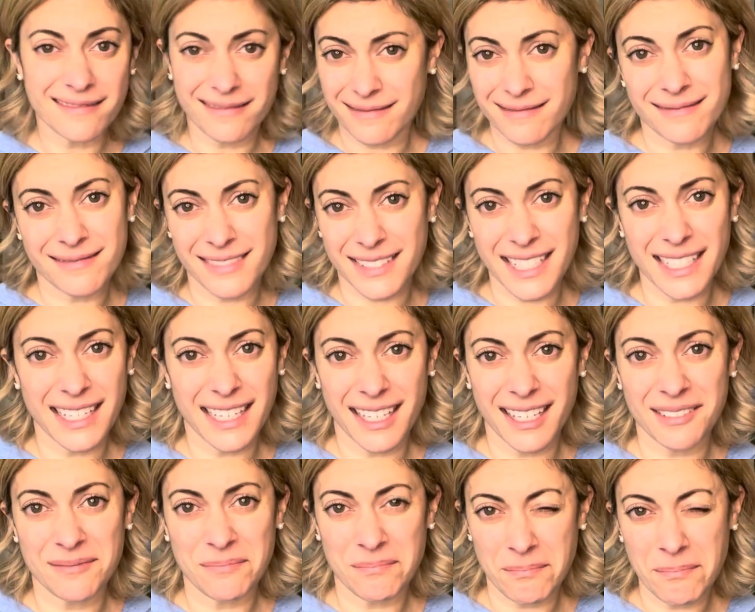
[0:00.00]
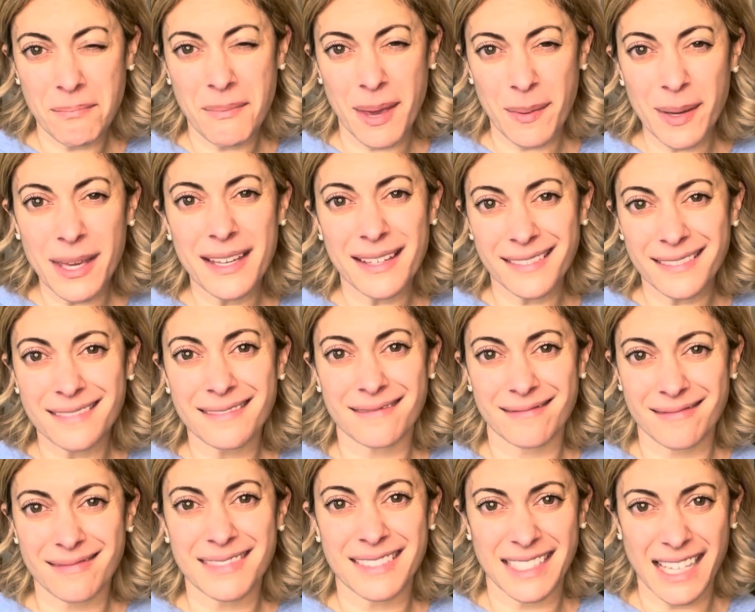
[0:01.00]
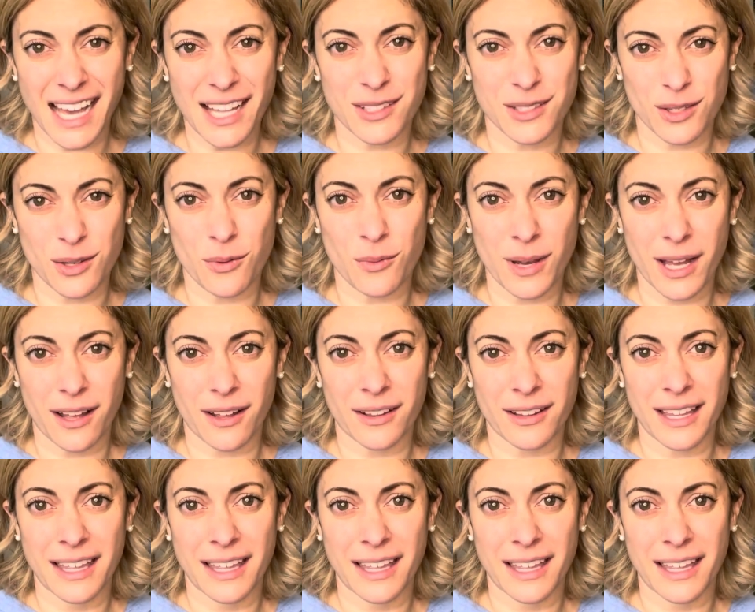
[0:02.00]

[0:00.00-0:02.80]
sitting maybe not so well.